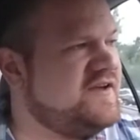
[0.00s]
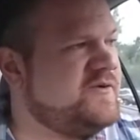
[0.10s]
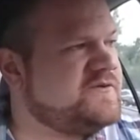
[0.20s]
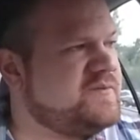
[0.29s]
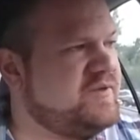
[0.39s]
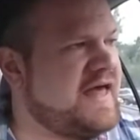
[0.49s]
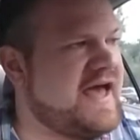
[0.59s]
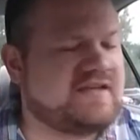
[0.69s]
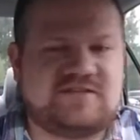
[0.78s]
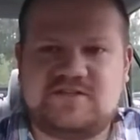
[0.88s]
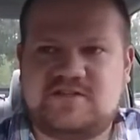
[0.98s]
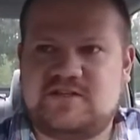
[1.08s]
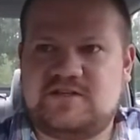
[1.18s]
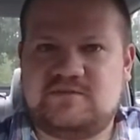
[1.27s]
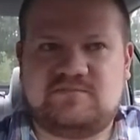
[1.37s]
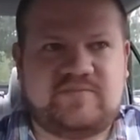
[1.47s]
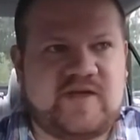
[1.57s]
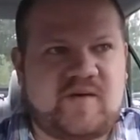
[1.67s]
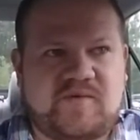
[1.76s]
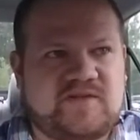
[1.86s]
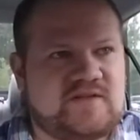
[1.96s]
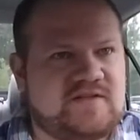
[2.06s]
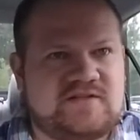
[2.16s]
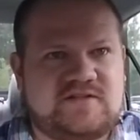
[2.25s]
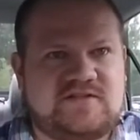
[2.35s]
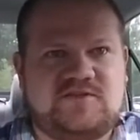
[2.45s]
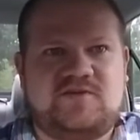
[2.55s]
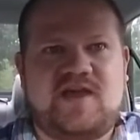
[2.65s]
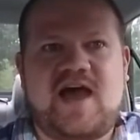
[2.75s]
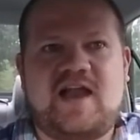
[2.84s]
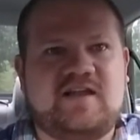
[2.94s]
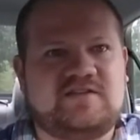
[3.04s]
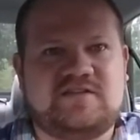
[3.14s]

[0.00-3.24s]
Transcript: It was a blast just to be able to, to do that and